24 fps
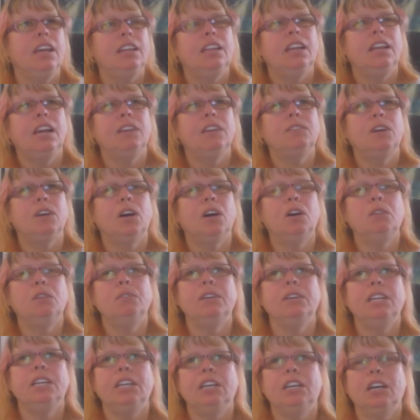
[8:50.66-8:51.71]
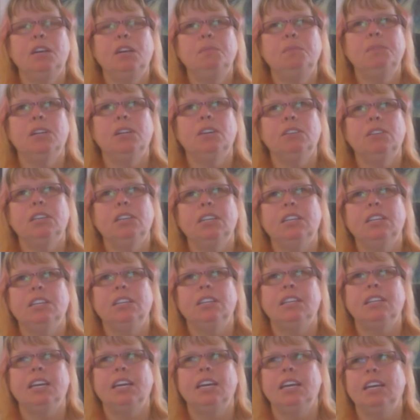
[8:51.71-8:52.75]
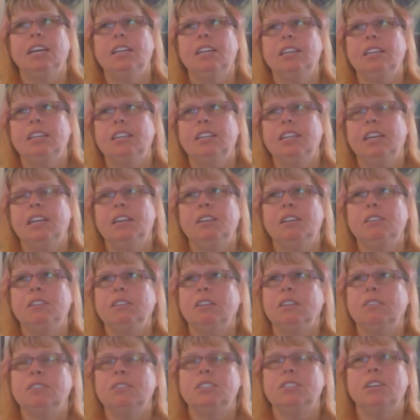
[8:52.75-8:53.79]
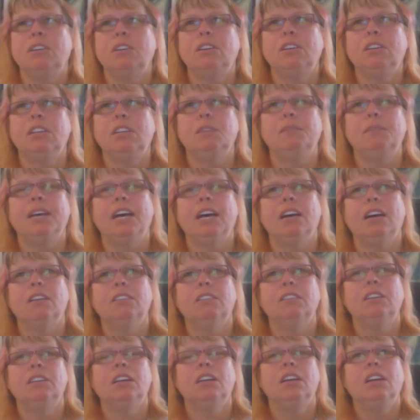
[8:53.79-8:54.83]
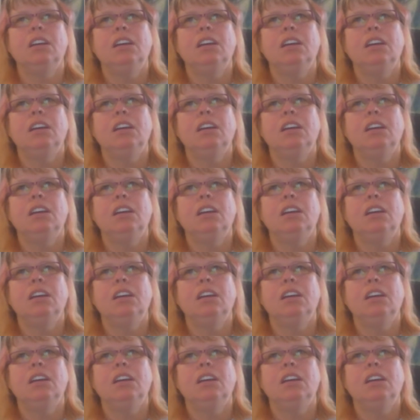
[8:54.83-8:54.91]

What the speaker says: that I've already uploaded that goes on about